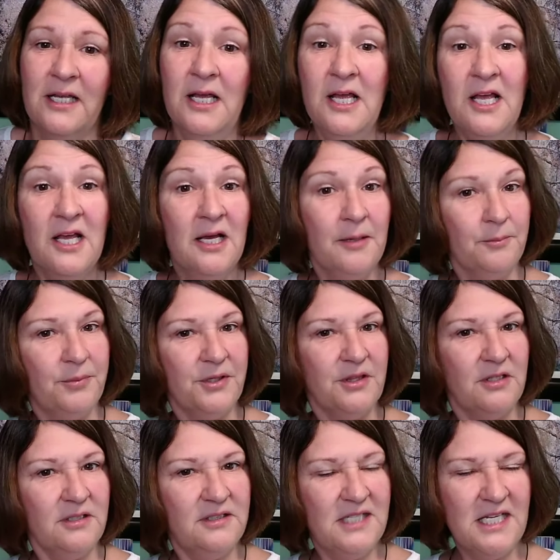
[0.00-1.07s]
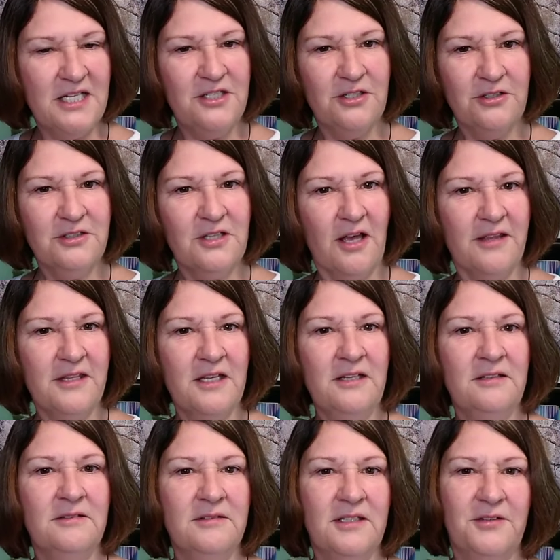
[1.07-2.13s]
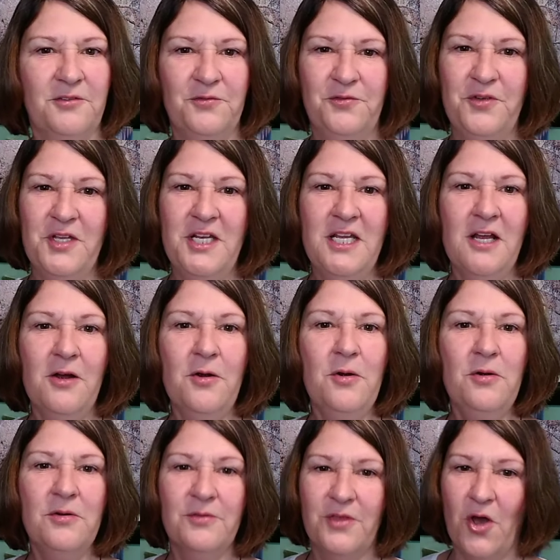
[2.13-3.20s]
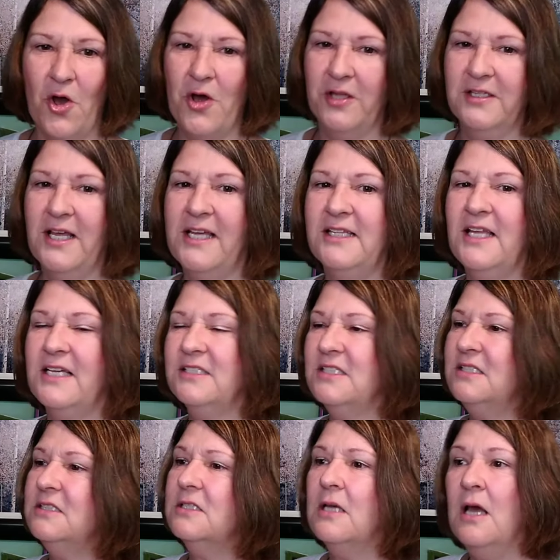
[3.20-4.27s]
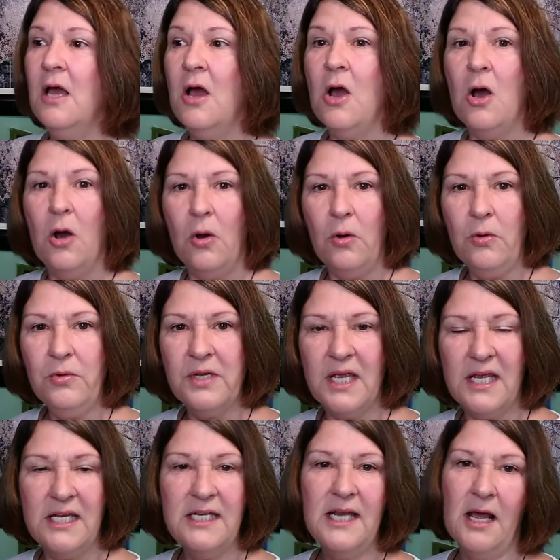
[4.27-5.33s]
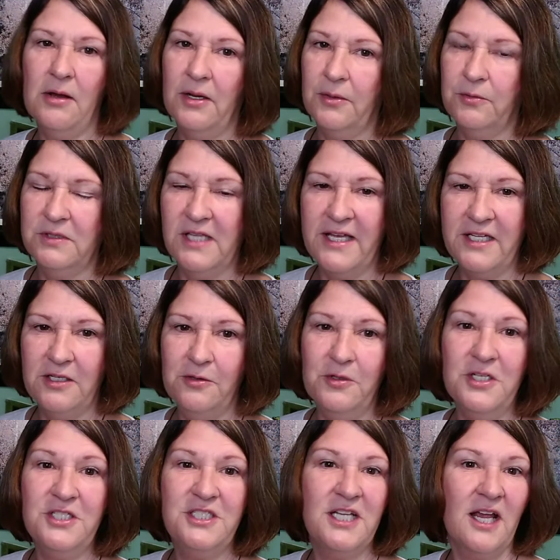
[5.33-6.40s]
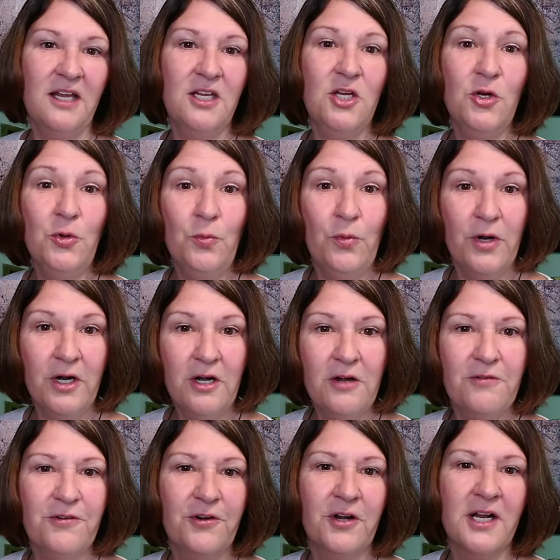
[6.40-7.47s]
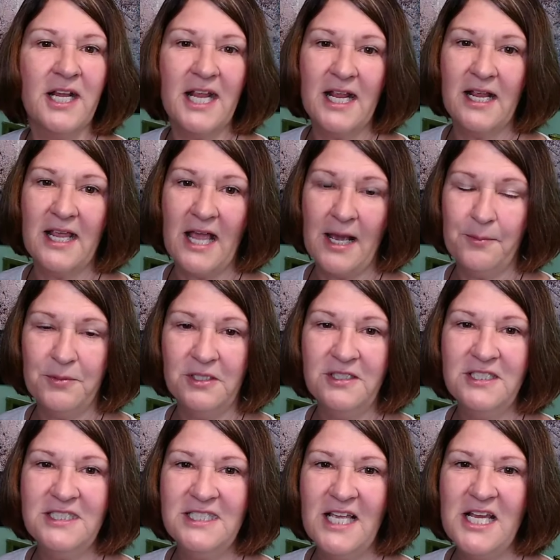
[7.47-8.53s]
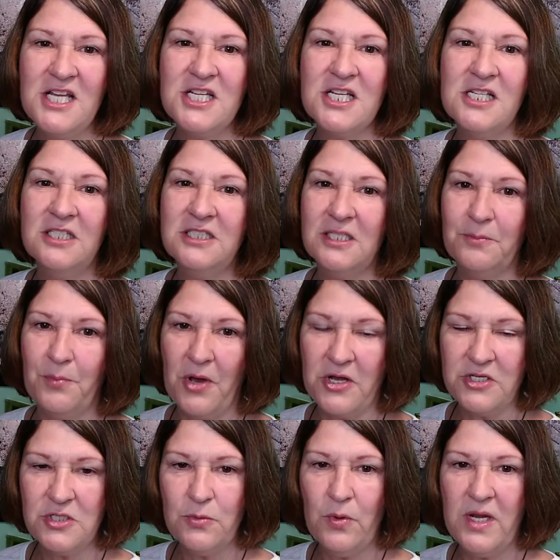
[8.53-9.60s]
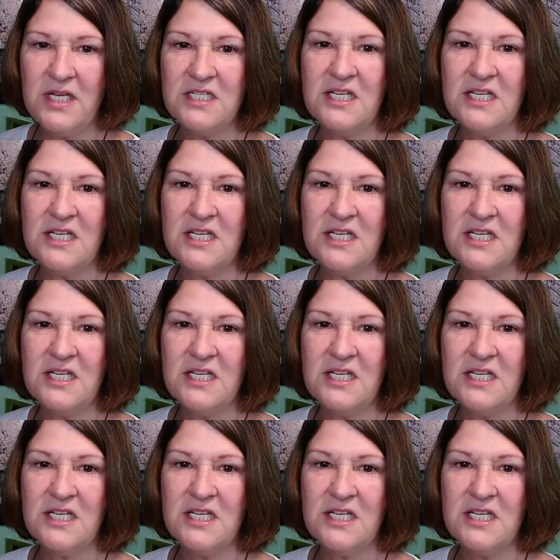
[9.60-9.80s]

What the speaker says: But the teachers on the video, the online lessons, okay, now I would like you to check your work for capitalizations and punctuation.